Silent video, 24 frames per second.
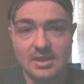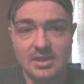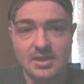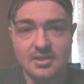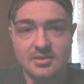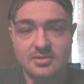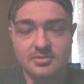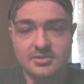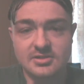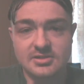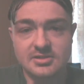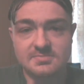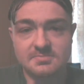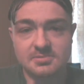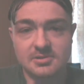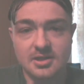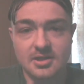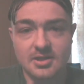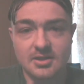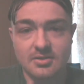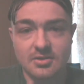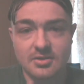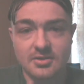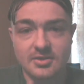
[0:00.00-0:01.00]
it'll
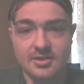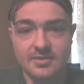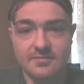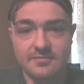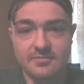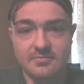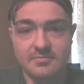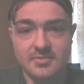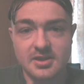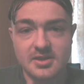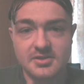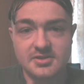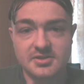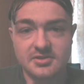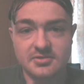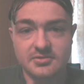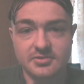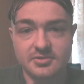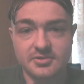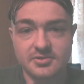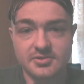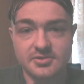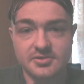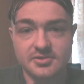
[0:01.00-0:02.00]
display all the information
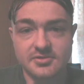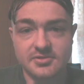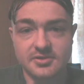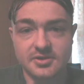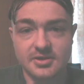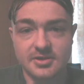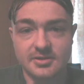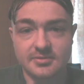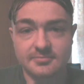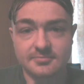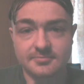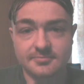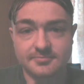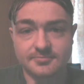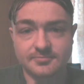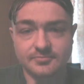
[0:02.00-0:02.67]
on your screen.